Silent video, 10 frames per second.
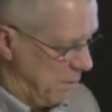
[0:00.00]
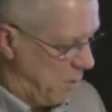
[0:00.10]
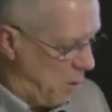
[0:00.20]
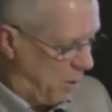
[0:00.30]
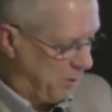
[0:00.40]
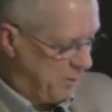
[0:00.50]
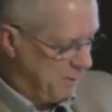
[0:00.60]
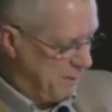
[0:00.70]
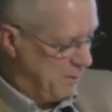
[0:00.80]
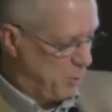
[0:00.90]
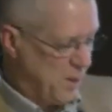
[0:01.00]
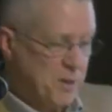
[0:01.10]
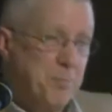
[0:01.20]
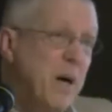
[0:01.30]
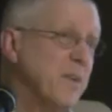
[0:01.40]
called The
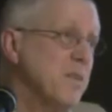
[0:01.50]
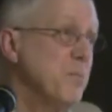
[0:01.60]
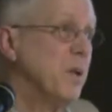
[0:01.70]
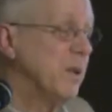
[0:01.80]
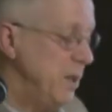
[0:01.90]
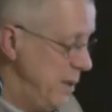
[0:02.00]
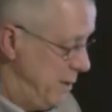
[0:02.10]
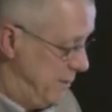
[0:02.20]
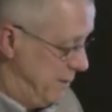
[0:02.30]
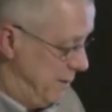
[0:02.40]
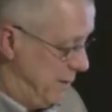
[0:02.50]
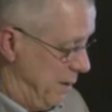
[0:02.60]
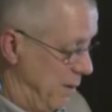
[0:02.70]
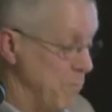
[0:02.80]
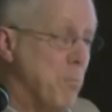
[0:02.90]
Responsibility
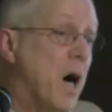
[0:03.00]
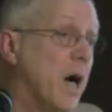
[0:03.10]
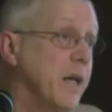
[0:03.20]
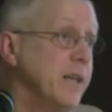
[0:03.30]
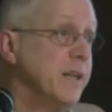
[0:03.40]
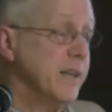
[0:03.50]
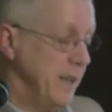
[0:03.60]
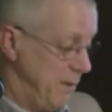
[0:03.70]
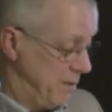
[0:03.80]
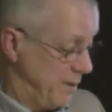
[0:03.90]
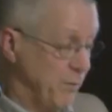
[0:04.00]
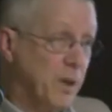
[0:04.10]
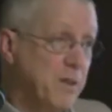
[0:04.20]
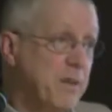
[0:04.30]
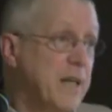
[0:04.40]
of Mind in the
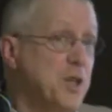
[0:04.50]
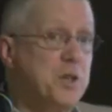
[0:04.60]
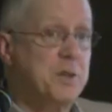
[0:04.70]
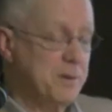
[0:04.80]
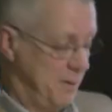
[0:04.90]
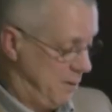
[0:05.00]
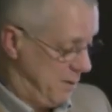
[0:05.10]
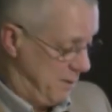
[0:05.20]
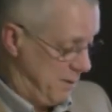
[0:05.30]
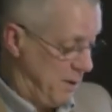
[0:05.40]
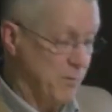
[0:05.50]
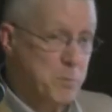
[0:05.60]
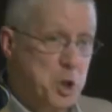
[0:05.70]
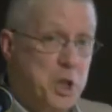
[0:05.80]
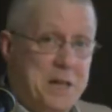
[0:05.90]
Civilization of
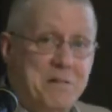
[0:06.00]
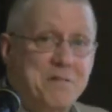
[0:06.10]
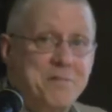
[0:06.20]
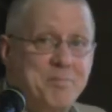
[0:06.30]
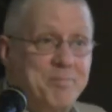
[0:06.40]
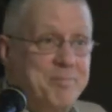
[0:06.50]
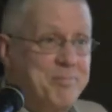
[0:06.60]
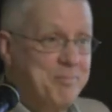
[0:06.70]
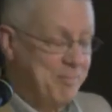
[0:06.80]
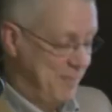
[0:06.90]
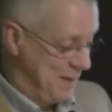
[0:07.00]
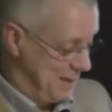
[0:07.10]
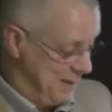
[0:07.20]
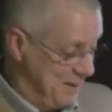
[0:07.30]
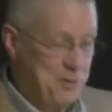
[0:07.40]
Machines.
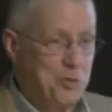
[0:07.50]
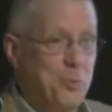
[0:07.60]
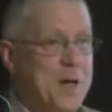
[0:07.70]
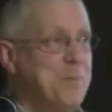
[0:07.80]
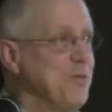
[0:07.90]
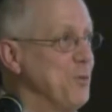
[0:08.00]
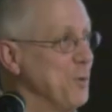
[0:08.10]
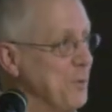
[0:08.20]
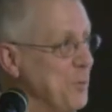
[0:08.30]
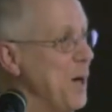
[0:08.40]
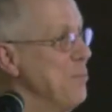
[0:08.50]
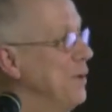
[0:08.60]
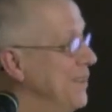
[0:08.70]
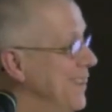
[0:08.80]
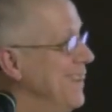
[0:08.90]
This was way before the web.
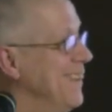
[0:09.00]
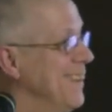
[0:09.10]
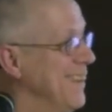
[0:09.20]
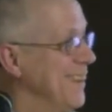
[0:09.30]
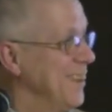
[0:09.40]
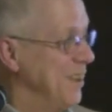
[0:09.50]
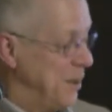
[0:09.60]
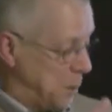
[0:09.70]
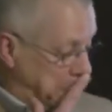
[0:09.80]
Uh, uh,